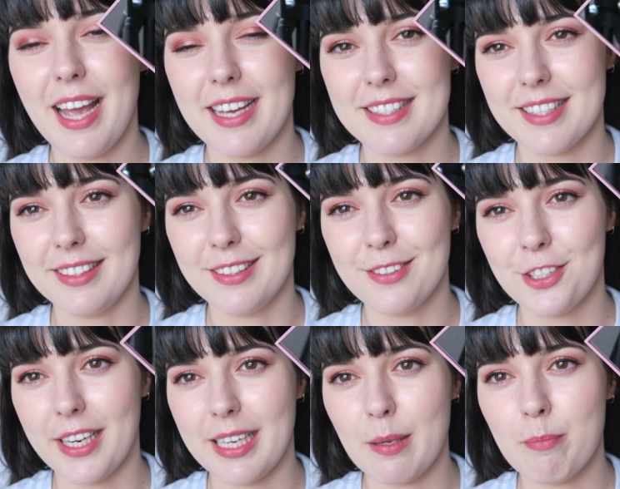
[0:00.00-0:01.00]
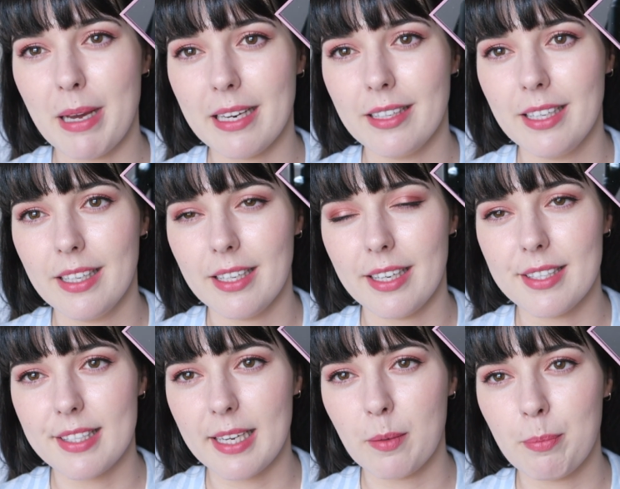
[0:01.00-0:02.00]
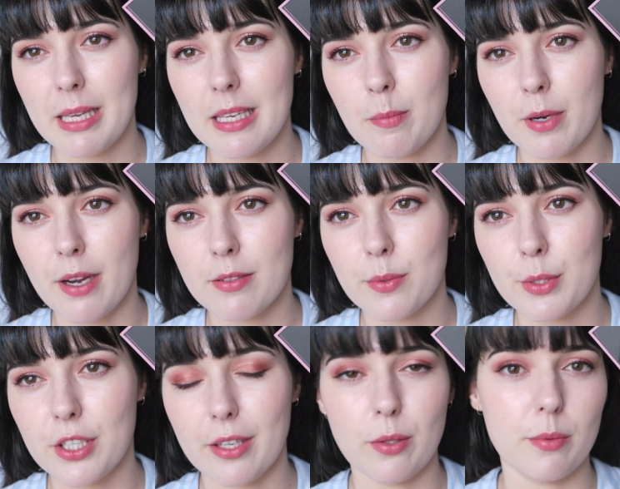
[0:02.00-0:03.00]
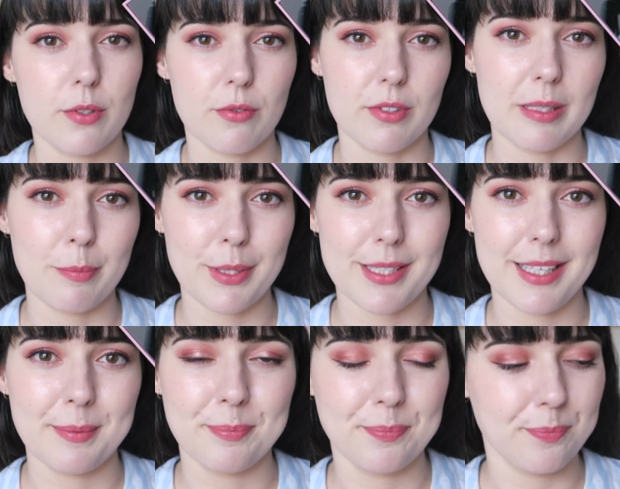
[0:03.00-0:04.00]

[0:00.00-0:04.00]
It's a little shiny, but it's like pinky browns, which I thought was really pretty.